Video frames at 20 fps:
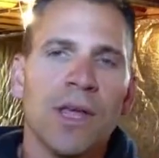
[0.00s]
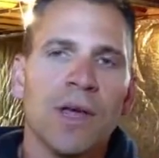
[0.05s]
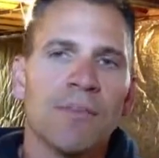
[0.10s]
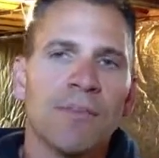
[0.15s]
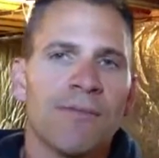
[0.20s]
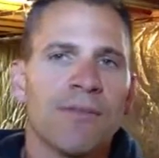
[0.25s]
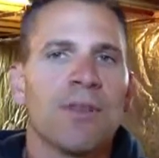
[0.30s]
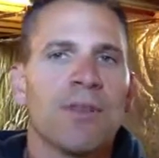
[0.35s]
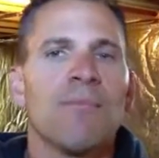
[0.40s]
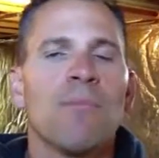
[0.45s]

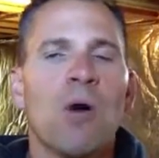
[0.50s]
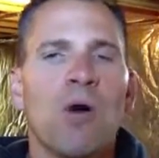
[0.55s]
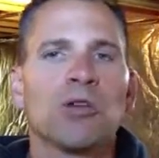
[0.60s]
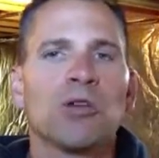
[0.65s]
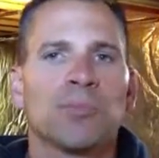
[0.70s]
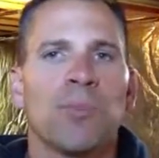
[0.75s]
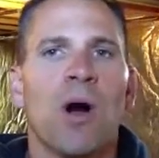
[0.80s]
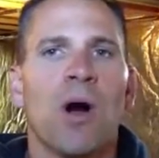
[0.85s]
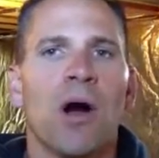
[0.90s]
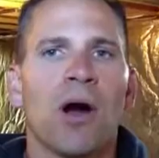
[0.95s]
But for the
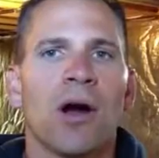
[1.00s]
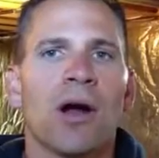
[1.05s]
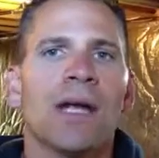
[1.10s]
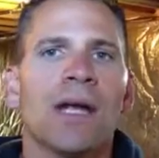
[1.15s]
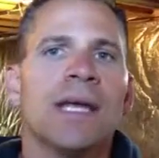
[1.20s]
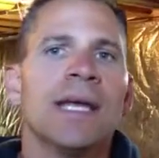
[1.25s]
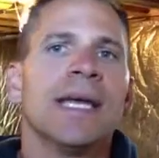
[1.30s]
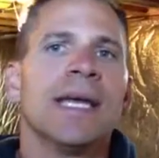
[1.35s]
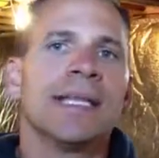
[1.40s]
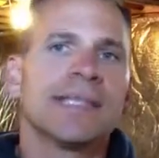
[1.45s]
most part,
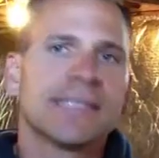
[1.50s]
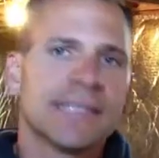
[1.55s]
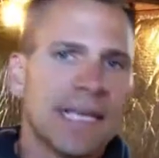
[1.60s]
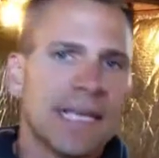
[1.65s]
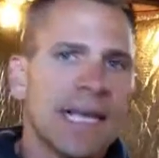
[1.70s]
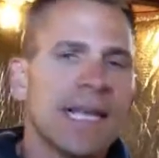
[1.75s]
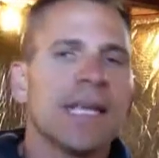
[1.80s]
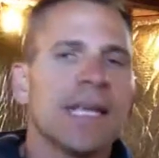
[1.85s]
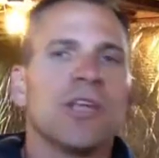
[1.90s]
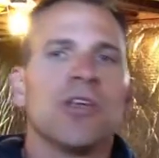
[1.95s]
it's
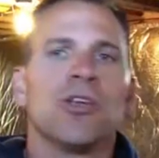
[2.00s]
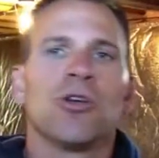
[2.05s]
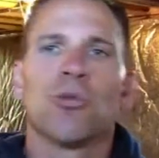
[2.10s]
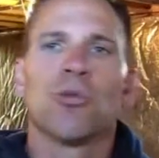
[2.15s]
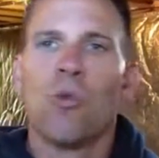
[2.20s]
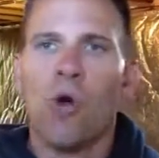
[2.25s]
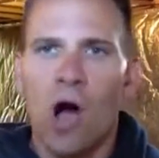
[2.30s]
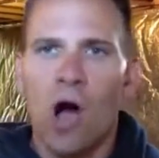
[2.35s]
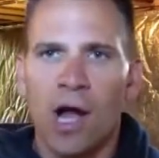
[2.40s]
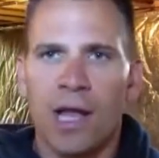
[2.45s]
getting your
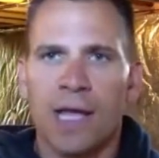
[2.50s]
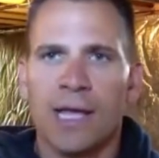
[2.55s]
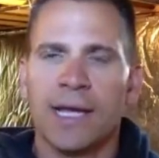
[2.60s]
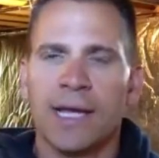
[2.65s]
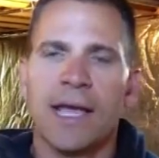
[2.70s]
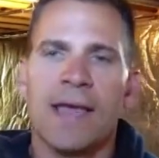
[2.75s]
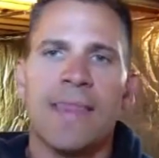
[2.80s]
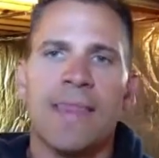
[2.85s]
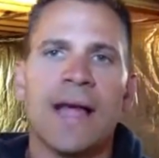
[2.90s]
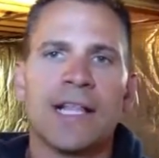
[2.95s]

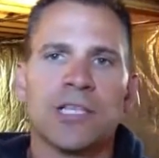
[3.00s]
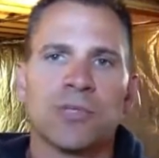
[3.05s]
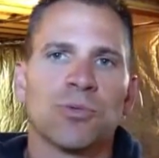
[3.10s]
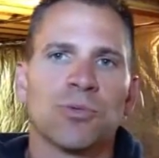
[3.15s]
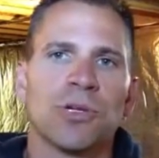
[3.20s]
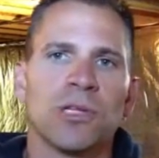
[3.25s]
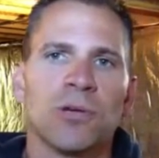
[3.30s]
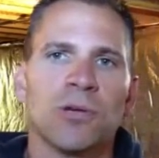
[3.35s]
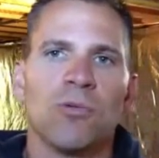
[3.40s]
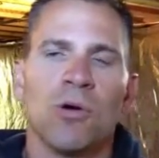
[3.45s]
walking, and that's
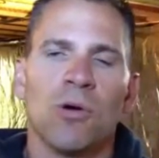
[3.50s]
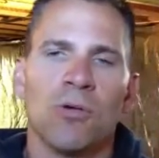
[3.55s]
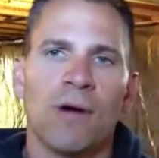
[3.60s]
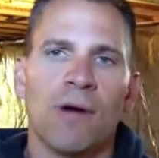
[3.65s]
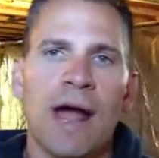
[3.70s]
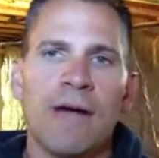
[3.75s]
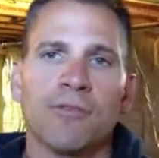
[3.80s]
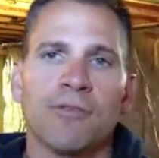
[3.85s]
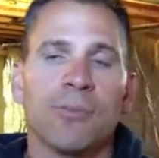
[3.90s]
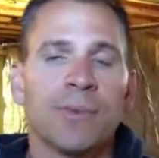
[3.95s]
really what
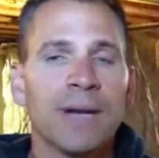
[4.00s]
we're after.